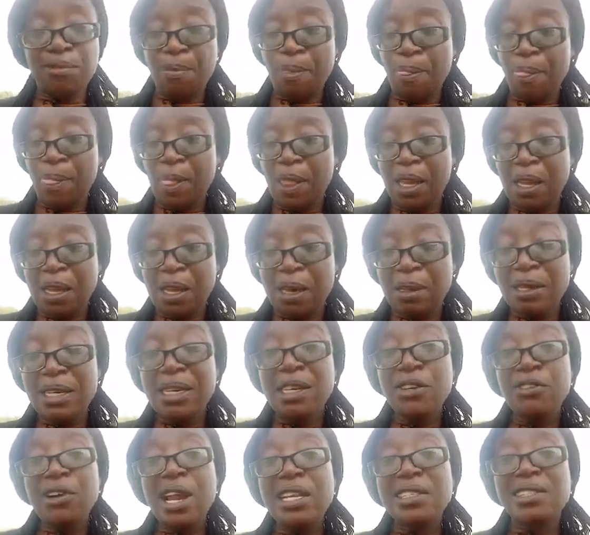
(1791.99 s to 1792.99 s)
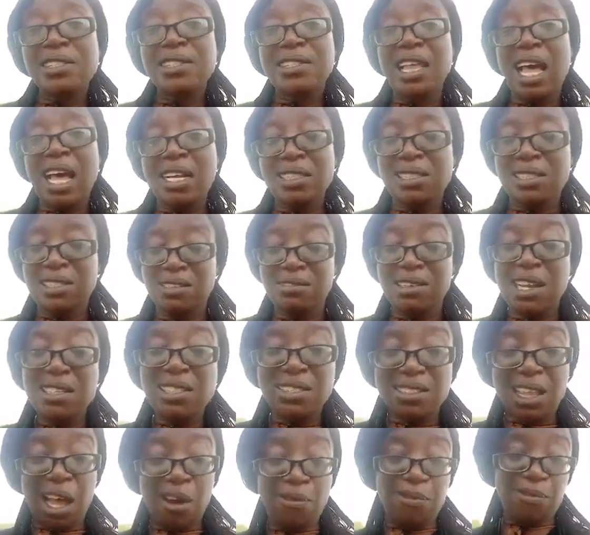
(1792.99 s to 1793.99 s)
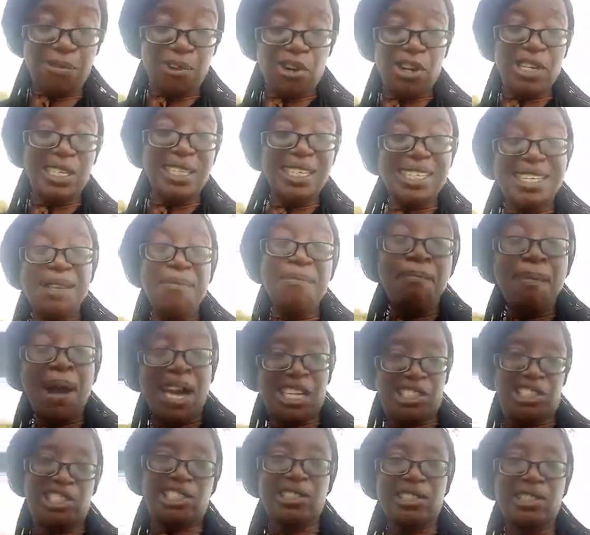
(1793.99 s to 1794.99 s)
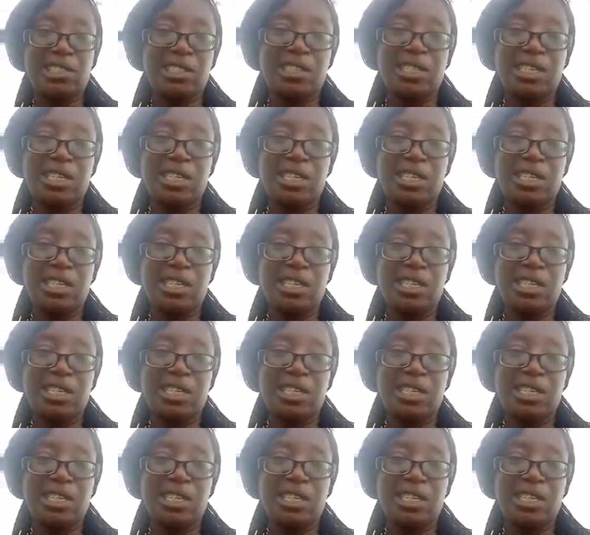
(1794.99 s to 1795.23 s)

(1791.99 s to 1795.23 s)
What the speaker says: the rain start falling in March.